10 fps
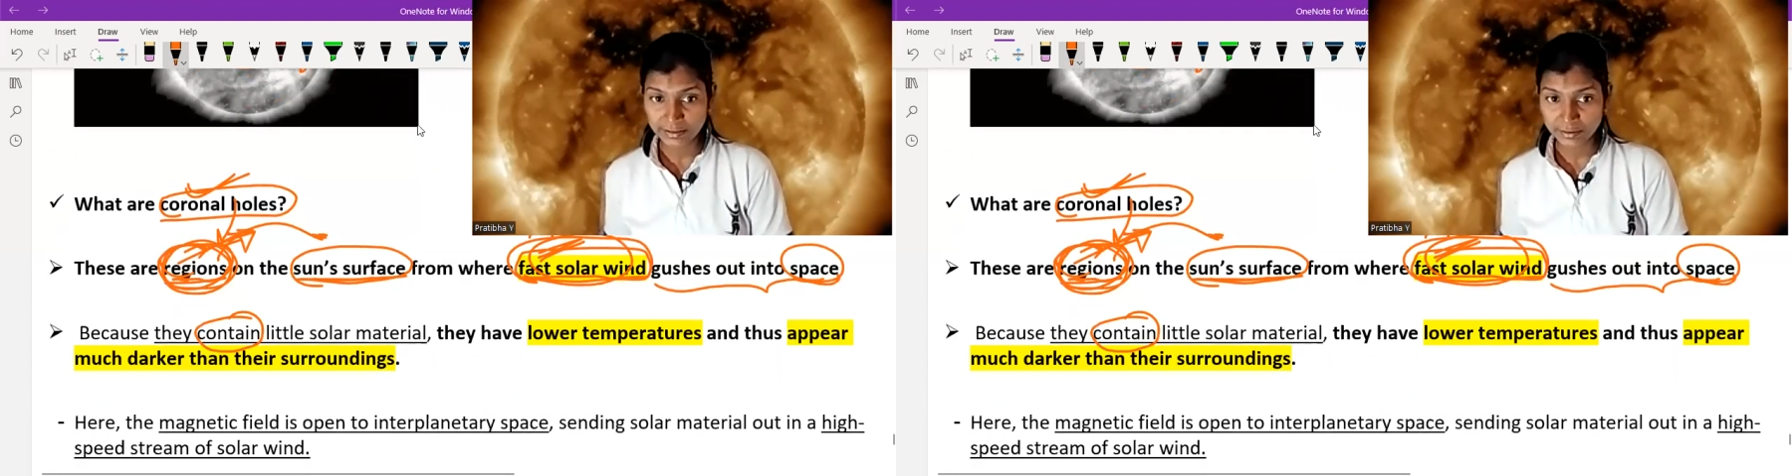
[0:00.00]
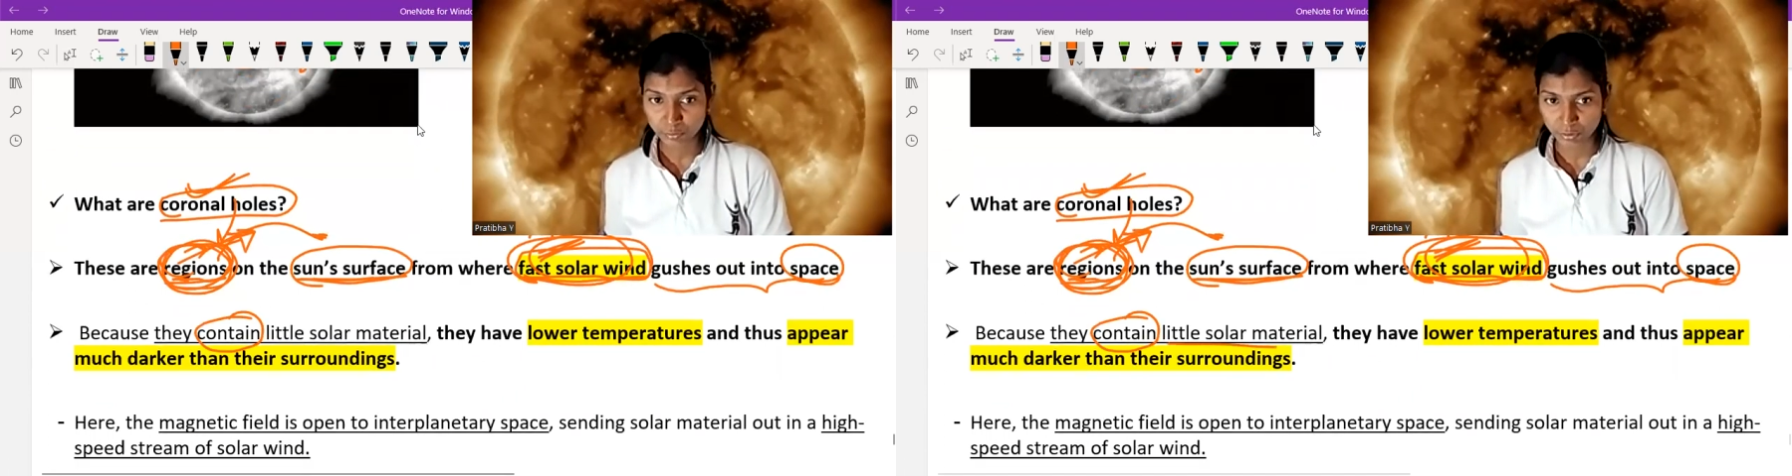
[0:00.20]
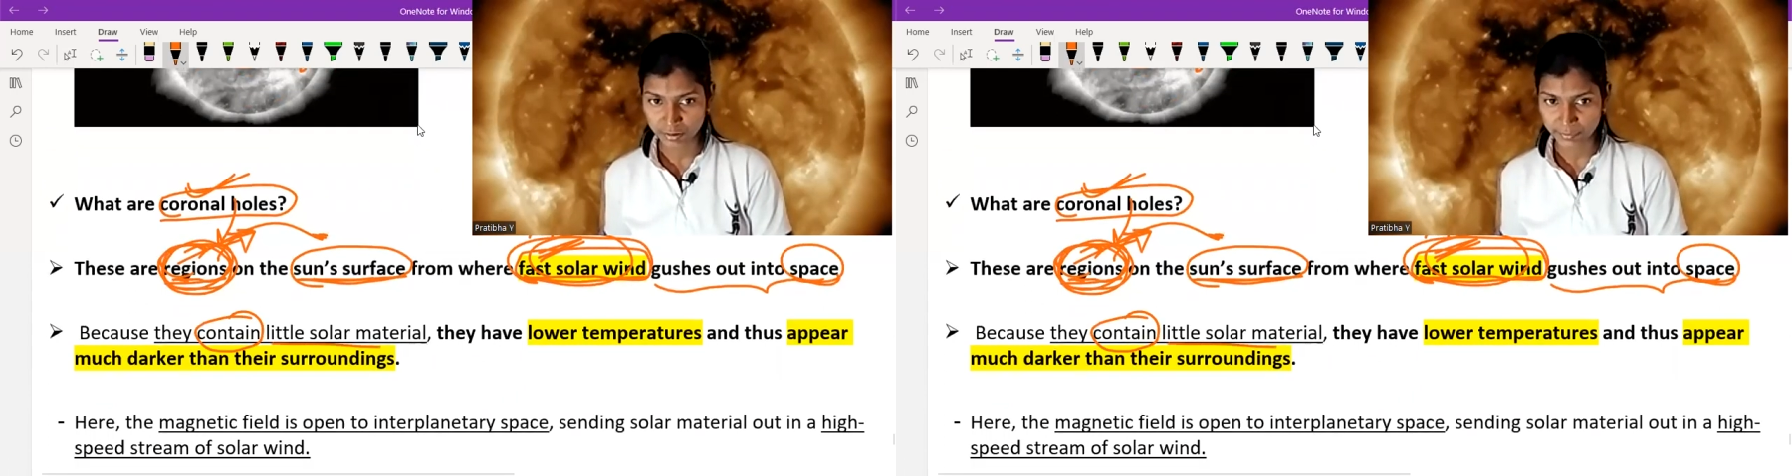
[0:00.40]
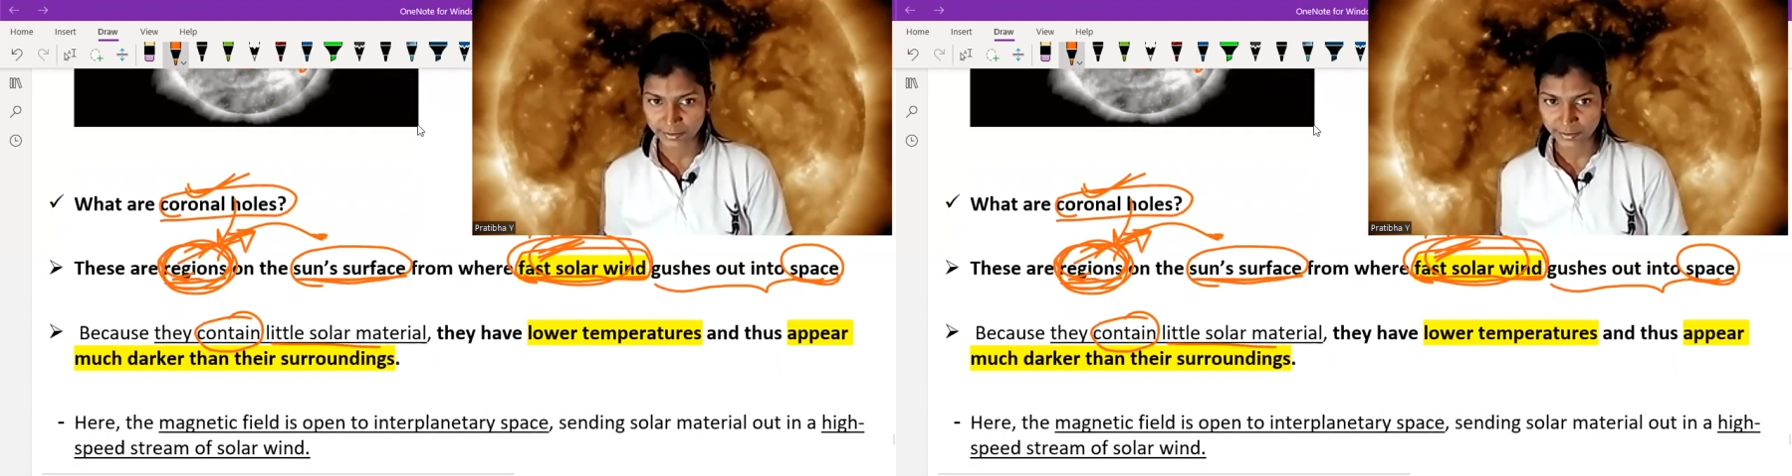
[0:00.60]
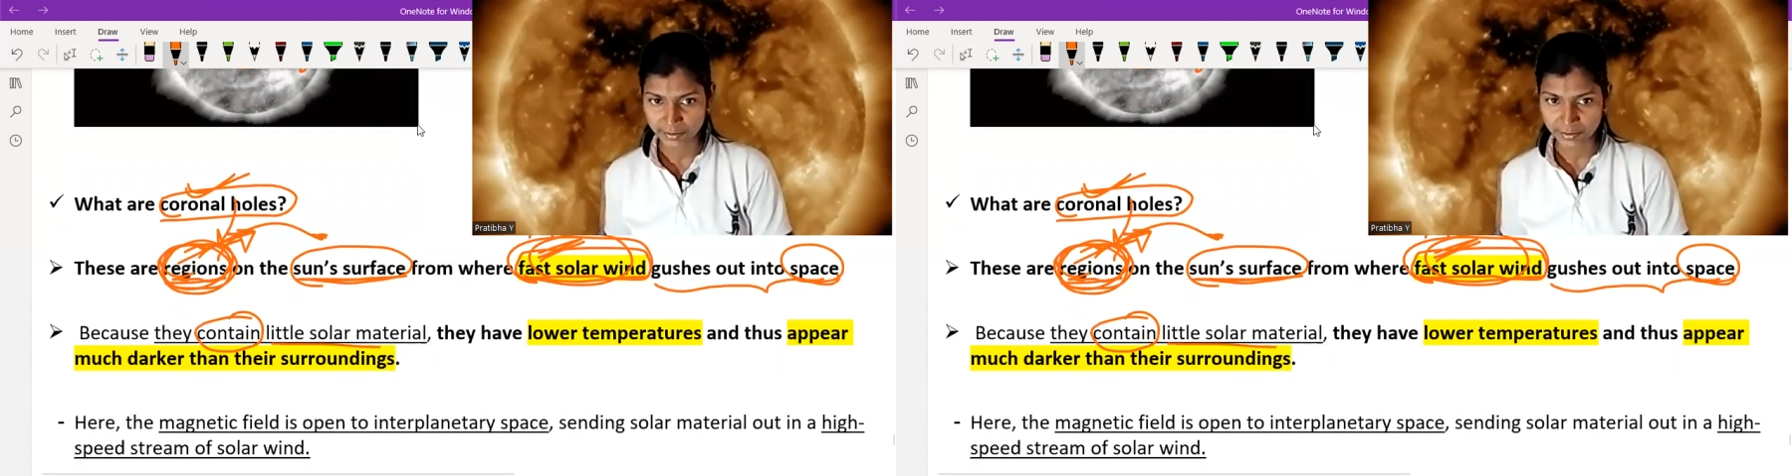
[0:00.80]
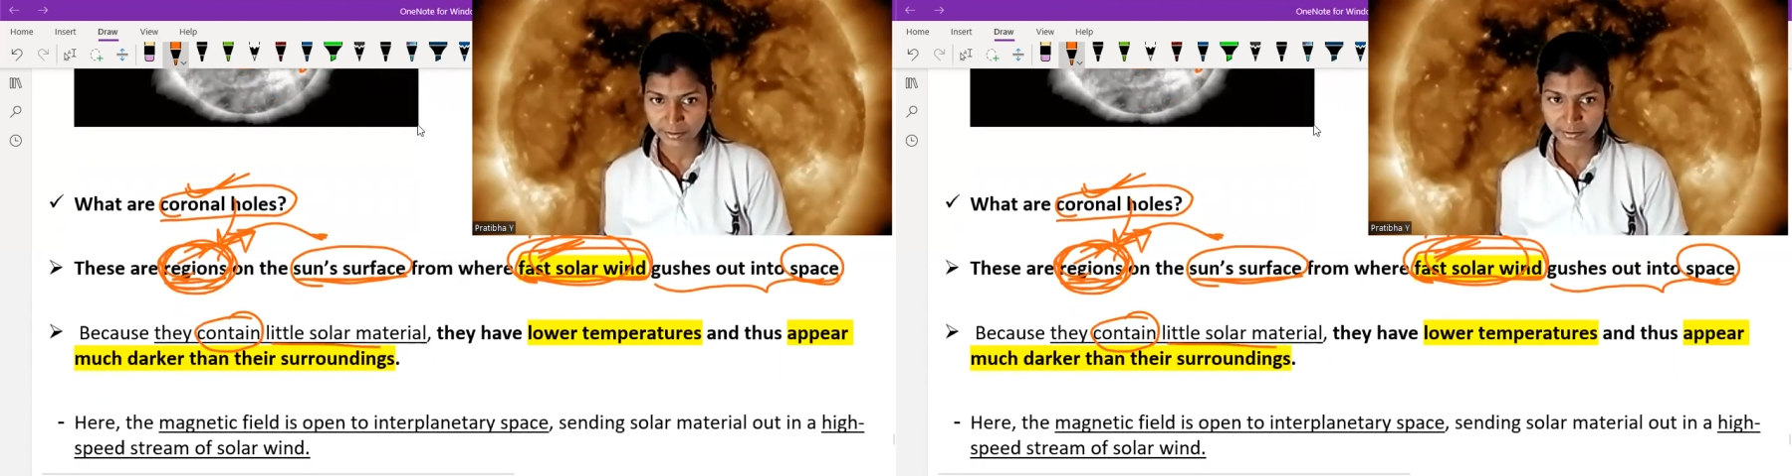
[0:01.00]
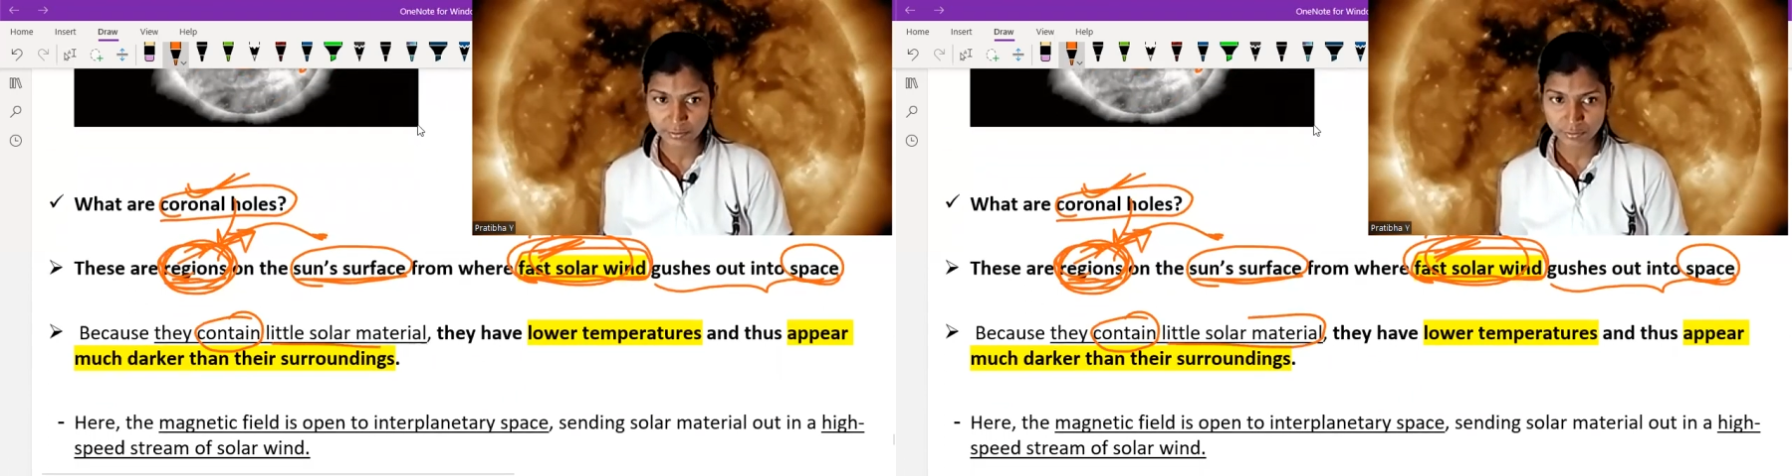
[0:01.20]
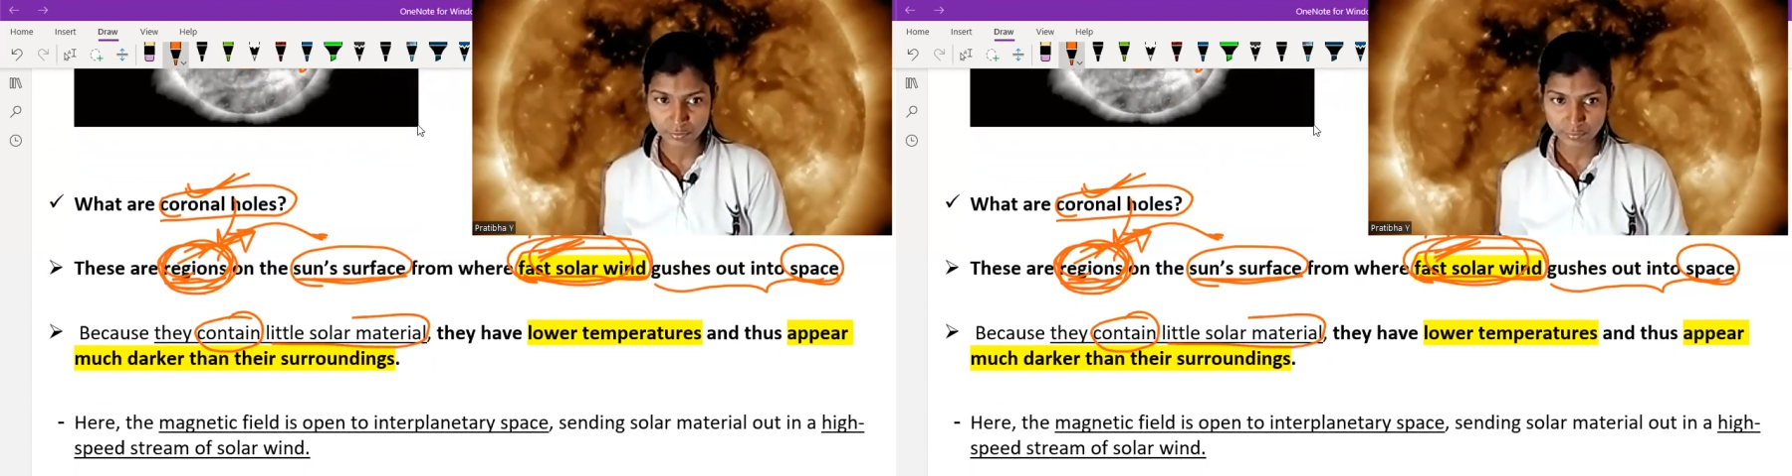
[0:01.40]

solar material, these